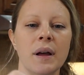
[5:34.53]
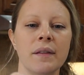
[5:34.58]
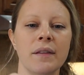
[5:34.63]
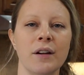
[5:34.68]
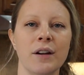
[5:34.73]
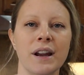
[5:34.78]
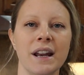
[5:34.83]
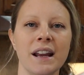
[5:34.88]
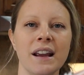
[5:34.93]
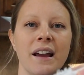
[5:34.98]

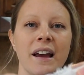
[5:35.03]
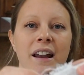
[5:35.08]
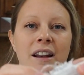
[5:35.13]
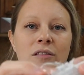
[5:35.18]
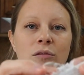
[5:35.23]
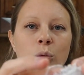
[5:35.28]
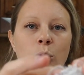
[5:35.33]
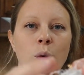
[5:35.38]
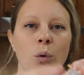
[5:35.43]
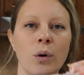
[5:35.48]
they're getting kind
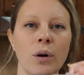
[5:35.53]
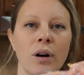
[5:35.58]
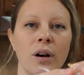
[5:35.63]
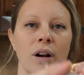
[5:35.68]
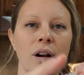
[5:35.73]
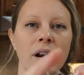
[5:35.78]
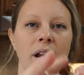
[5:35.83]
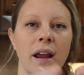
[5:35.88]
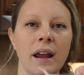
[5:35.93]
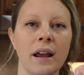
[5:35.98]
of
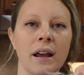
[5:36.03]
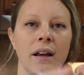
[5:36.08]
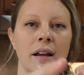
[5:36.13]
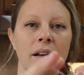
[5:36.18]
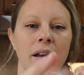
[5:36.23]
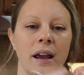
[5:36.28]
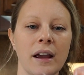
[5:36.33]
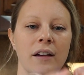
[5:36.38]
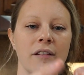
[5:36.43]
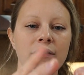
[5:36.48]
worn,
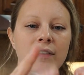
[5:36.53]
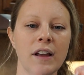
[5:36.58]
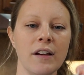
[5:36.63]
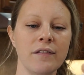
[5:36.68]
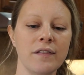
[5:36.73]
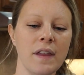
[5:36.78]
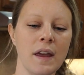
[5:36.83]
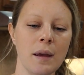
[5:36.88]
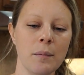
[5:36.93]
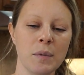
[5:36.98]
and I have
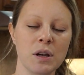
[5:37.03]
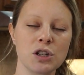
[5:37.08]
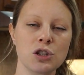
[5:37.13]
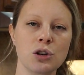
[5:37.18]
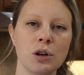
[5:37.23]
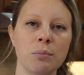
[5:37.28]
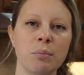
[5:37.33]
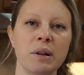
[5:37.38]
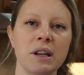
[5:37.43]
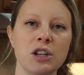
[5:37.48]
left them because
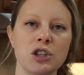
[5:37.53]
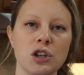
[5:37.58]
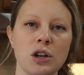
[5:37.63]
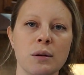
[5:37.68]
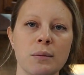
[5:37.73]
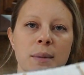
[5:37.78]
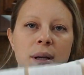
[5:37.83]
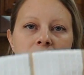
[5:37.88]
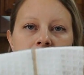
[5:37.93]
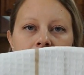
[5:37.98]
you can bleach
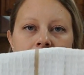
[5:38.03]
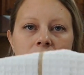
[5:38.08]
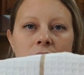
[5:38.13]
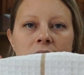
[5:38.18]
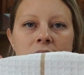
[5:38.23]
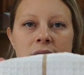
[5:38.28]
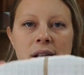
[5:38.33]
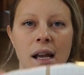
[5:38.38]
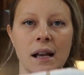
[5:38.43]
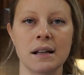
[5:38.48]
them and
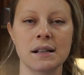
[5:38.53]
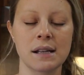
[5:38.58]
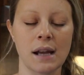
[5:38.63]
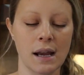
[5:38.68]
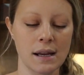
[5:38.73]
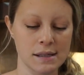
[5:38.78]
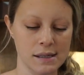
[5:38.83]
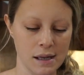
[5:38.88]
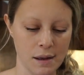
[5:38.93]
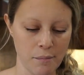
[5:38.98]

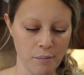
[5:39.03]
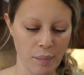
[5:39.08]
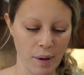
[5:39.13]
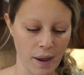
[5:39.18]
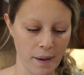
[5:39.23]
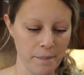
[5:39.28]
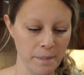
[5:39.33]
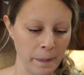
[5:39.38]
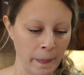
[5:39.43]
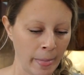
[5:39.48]
sanitize them,
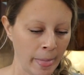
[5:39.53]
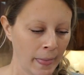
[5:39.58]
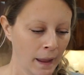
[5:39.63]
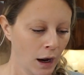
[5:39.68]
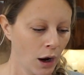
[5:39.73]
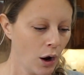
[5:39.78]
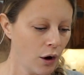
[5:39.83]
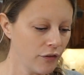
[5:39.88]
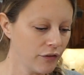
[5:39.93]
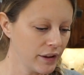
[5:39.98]
but
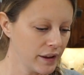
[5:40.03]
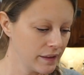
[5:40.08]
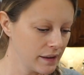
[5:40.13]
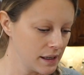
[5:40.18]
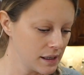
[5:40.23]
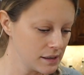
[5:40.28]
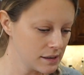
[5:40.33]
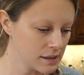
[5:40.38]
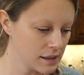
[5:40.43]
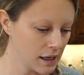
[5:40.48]
hopefully
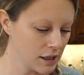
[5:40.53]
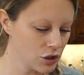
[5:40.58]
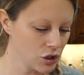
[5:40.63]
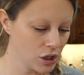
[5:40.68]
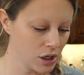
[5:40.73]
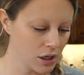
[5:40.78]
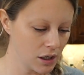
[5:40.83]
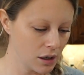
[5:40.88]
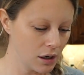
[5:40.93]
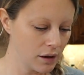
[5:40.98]
these
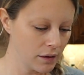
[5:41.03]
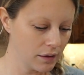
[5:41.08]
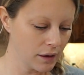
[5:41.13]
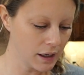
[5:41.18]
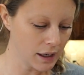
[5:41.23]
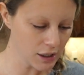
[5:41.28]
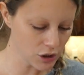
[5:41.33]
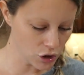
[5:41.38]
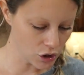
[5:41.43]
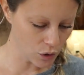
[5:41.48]
the
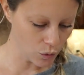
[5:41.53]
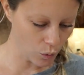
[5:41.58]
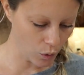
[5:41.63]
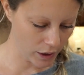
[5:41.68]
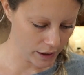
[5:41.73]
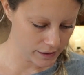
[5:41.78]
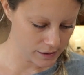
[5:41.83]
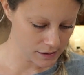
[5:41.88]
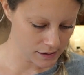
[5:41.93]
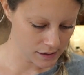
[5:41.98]
kitchen
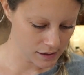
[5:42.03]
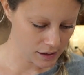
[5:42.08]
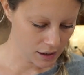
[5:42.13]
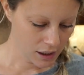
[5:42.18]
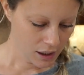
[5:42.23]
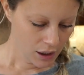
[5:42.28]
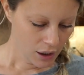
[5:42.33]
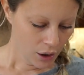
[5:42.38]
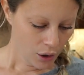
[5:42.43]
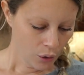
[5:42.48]
ones
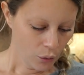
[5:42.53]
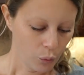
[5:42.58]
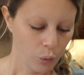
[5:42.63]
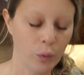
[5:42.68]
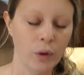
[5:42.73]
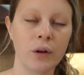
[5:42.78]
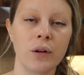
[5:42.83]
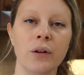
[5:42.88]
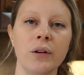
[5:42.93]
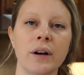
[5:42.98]

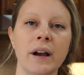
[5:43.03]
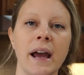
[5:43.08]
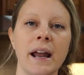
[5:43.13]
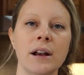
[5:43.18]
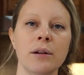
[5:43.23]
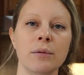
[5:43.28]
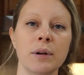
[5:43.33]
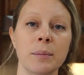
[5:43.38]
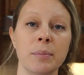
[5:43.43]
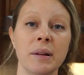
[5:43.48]
will
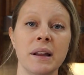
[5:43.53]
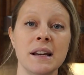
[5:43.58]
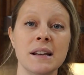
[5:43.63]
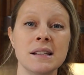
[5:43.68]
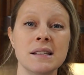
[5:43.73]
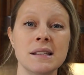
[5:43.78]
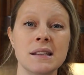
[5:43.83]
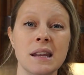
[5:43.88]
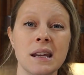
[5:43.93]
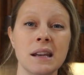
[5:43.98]
kind of
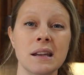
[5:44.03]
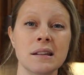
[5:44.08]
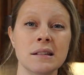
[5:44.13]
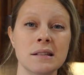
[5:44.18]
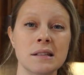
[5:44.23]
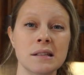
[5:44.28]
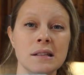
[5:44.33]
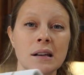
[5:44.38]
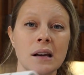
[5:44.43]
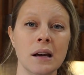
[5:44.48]
replace
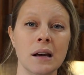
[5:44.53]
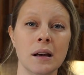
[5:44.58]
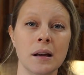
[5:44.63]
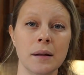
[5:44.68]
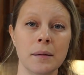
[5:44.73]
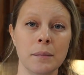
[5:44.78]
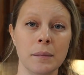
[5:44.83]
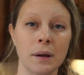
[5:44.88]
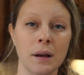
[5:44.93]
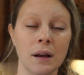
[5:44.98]
these.
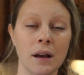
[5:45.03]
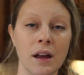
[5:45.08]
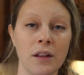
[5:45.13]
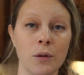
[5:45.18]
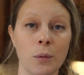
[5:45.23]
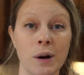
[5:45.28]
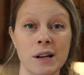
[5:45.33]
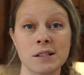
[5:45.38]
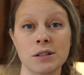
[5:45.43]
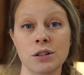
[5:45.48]

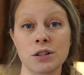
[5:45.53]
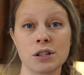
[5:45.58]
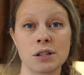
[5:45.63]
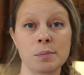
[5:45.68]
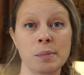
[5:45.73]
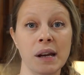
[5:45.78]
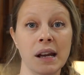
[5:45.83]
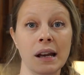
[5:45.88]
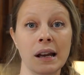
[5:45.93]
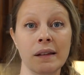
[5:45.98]
Otherwise I'll
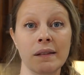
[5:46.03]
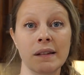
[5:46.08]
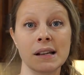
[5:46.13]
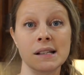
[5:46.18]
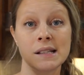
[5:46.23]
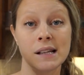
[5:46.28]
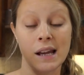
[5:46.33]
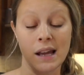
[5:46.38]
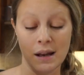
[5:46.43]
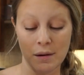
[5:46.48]
just be getting
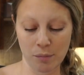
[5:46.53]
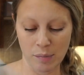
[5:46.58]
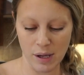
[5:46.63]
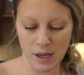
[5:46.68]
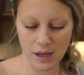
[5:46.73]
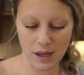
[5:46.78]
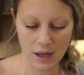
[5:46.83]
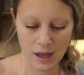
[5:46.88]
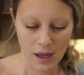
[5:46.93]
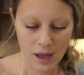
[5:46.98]
these again,
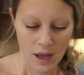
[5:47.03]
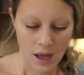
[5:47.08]
but